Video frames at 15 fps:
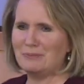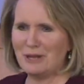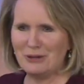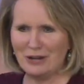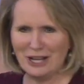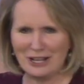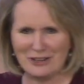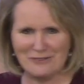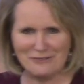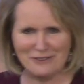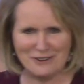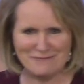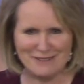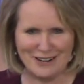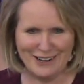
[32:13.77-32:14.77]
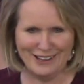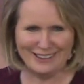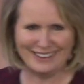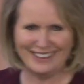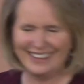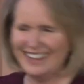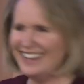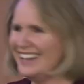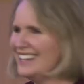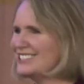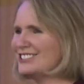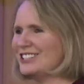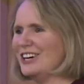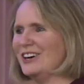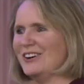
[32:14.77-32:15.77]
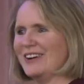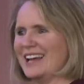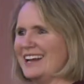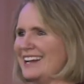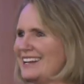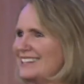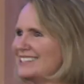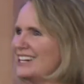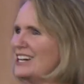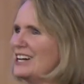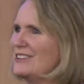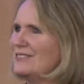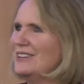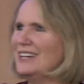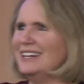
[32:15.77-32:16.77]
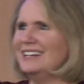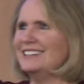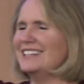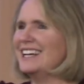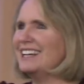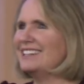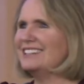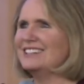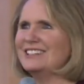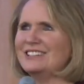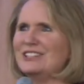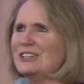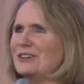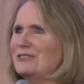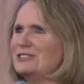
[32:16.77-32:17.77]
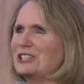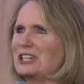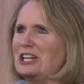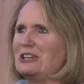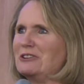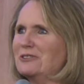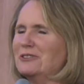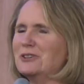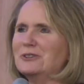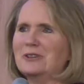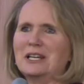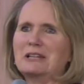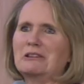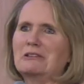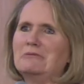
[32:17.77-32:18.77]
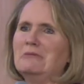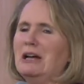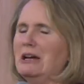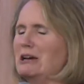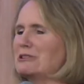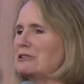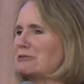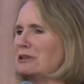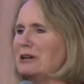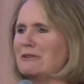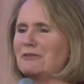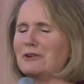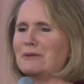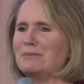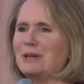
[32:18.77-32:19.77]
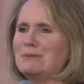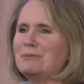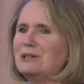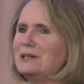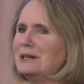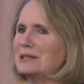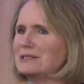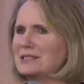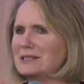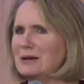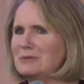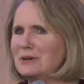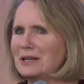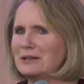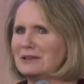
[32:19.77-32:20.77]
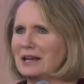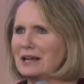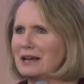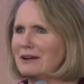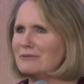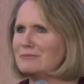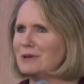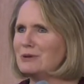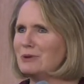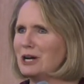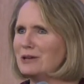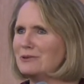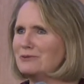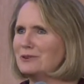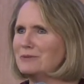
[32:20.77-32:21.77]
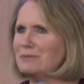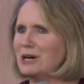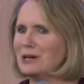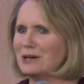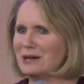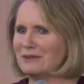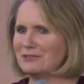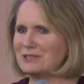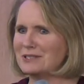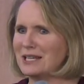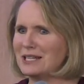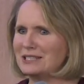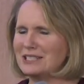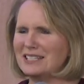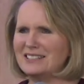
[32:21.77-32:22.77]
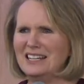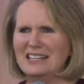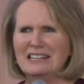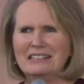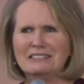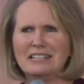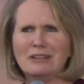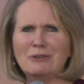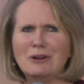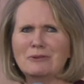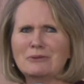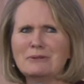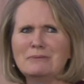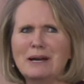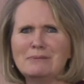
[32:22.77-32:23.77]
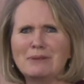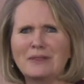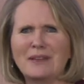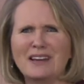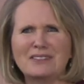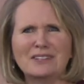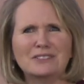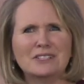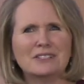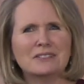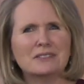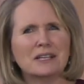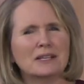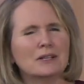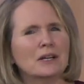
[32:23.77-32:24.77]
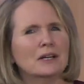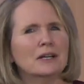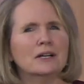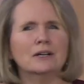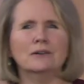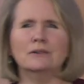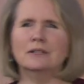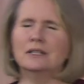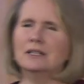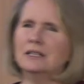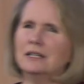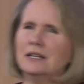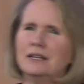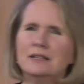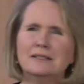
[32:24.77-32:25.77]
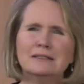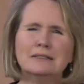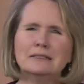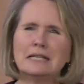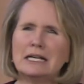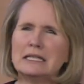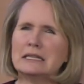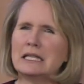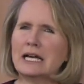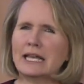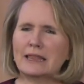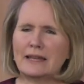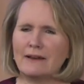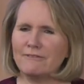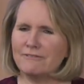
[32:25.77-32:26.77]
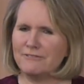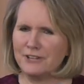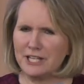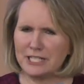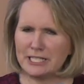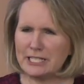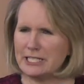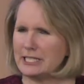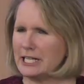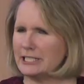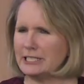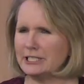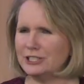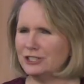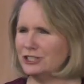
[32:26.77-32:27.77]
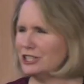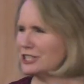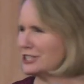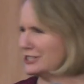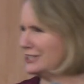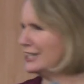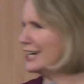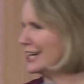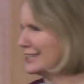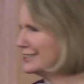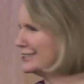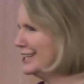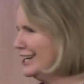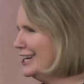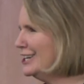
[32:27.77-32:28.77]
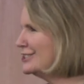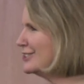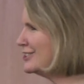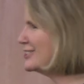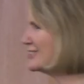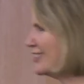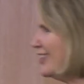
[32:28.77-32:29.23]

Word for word: BYU football. so anytime they, you know, if they're interviewing three or four people and someone they have BYU football conversation, they won't remember that. They'll just think, oh, I like that fit. That is just nice. So there's